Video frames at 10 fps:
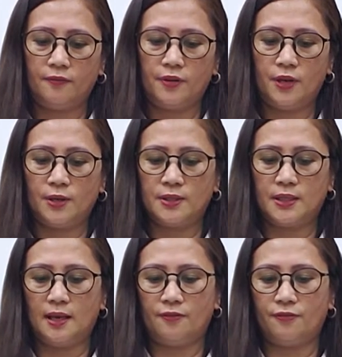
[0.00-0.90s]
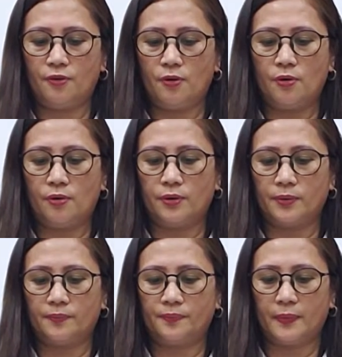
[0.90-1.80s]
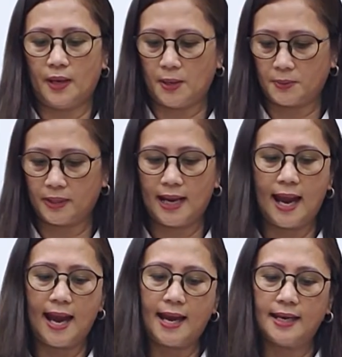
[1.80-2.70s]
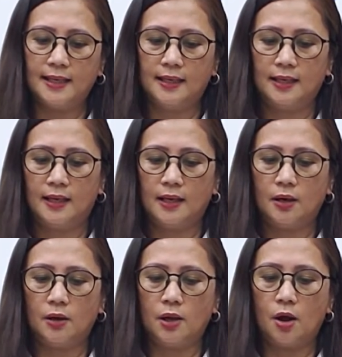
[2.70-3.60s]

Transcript: beautiful. Okay, we're